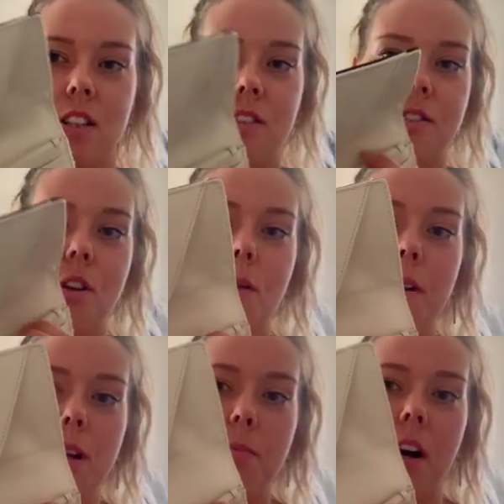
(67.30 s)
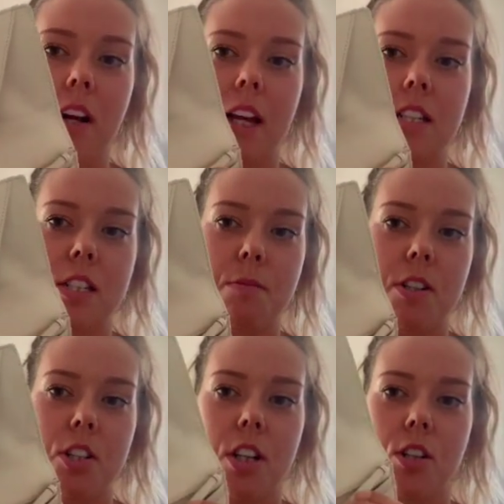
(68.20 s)
so many pockets,
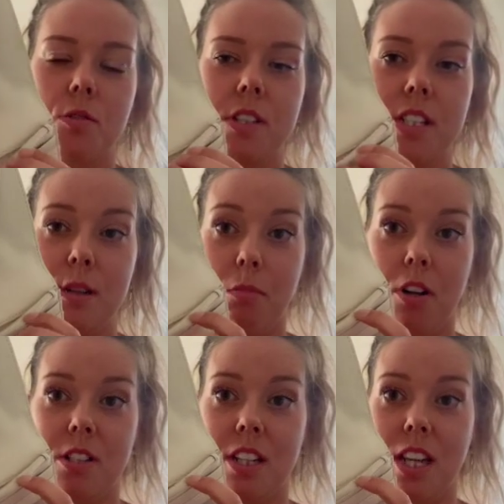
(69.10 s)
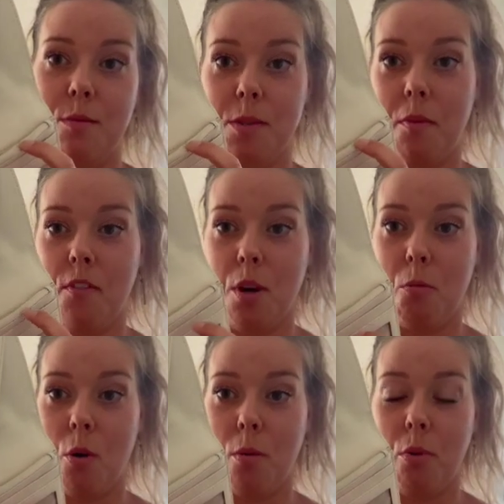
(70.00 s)
especially those with zippers to keep some of your
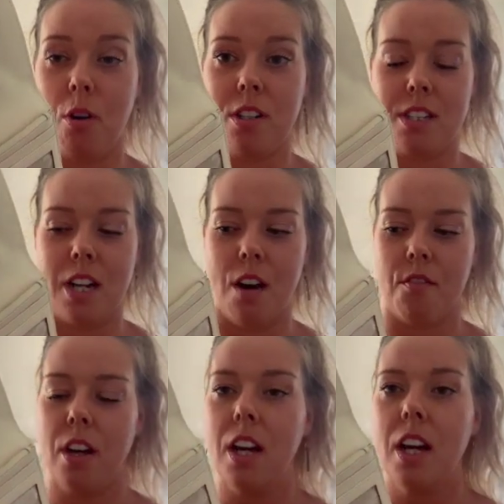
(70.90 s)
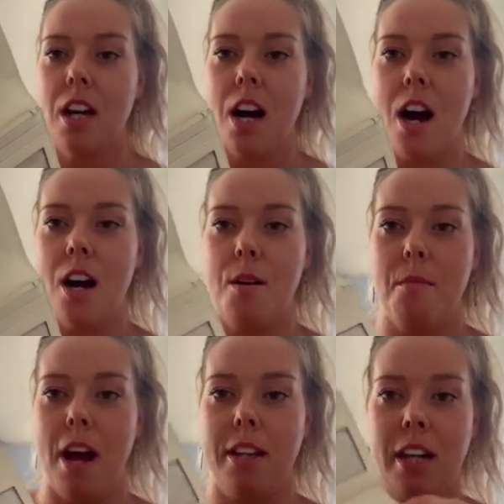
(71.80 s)
more important stuff.
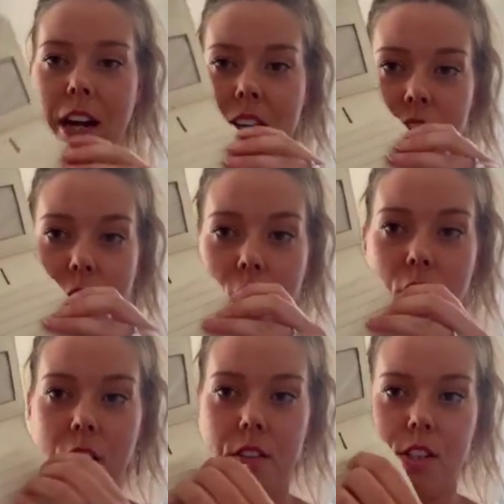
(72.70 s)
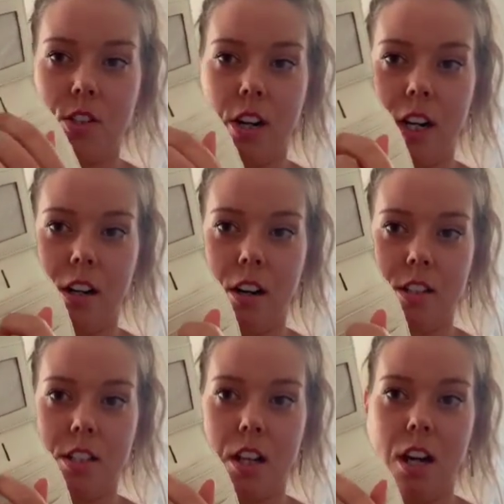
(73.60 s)
And then it has all of these credit
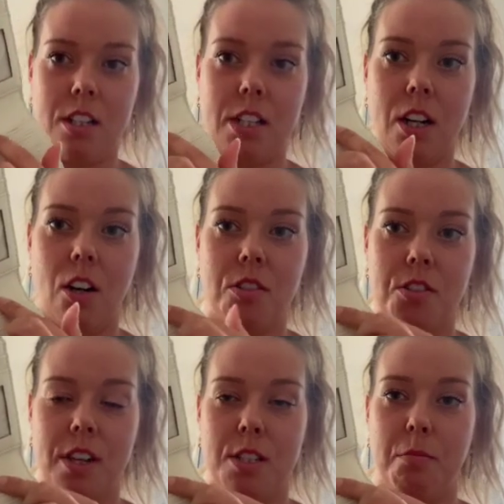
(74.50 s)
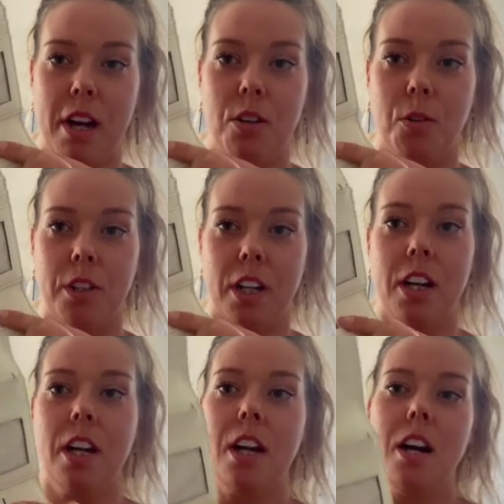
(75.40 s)
card slots. It also has a pen holder.
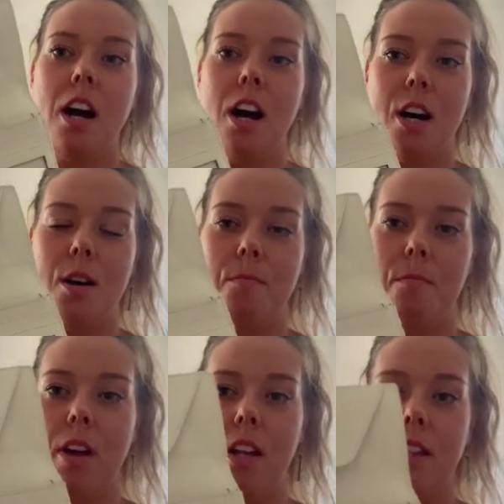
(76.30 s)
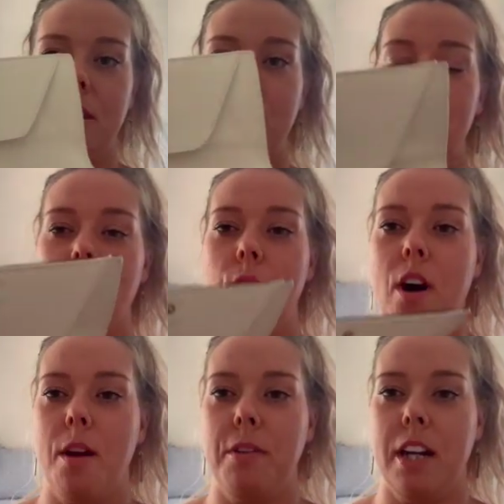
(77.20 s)

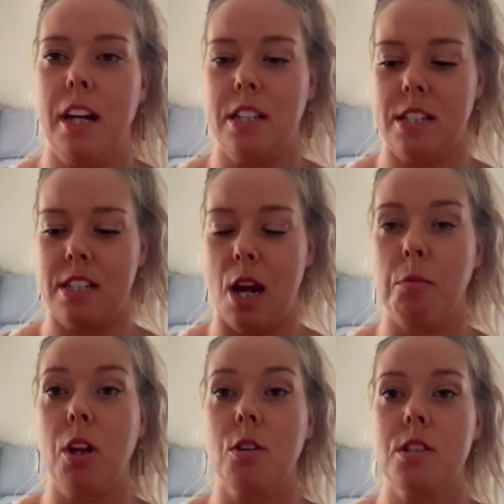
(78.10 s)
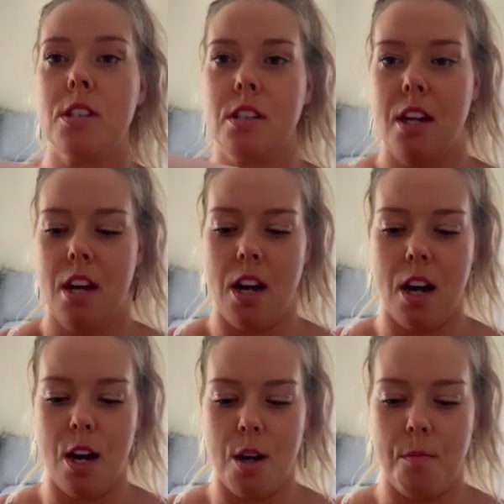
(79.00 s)
So, I mean, it's a snap close.
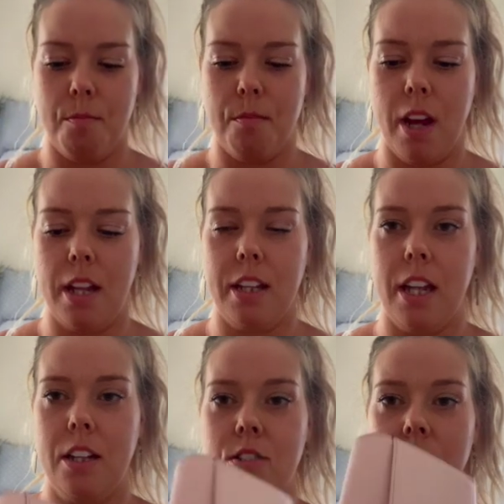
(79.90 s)
And then there's